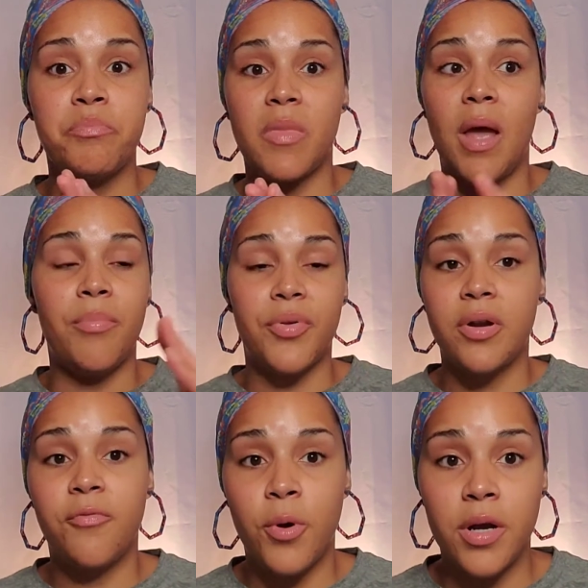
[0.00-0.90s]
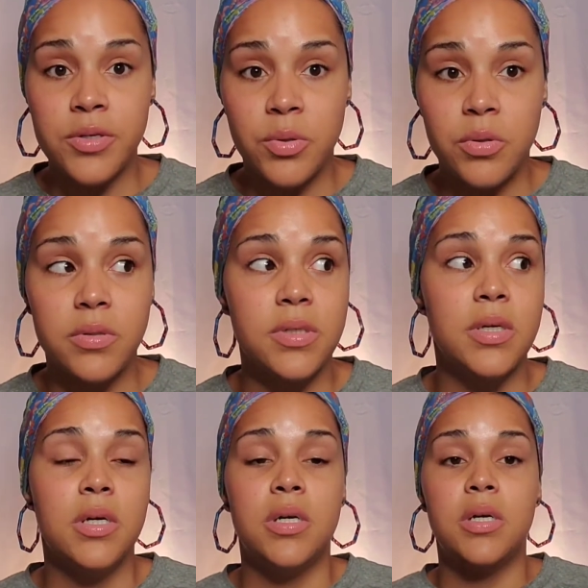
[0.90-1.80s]
I'm 34 years old.
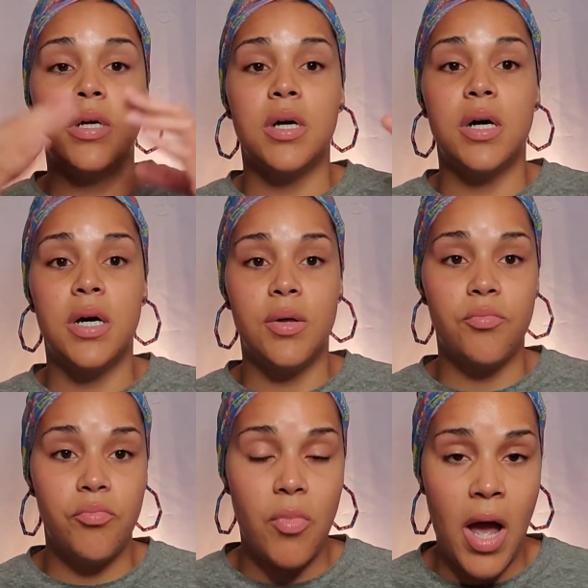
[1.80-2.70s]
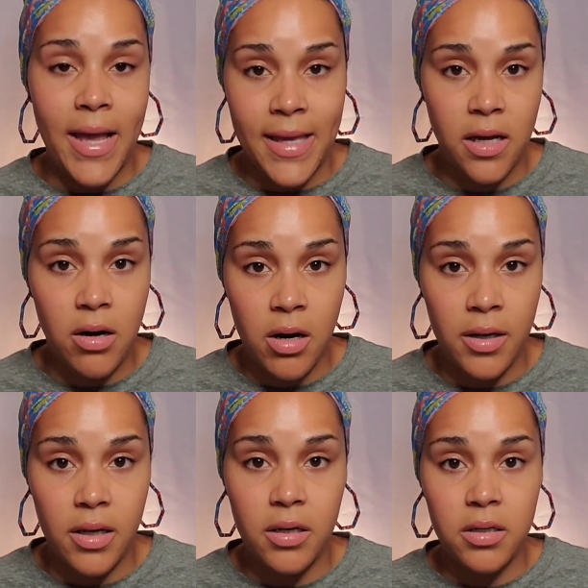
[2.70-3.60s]
I get
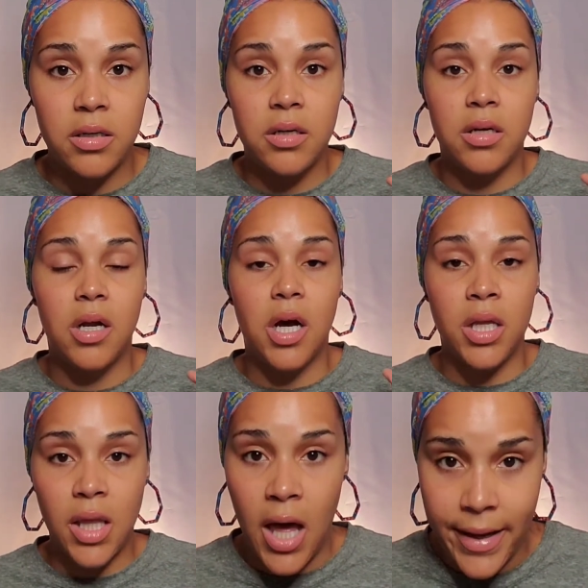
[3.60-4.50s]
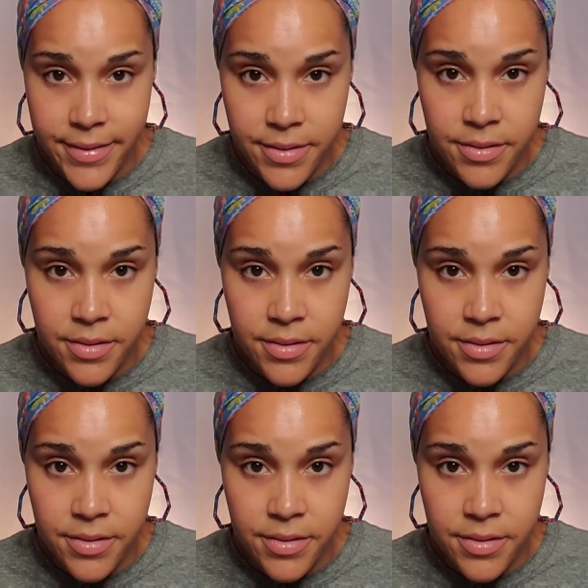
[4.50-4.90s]
carded a lot.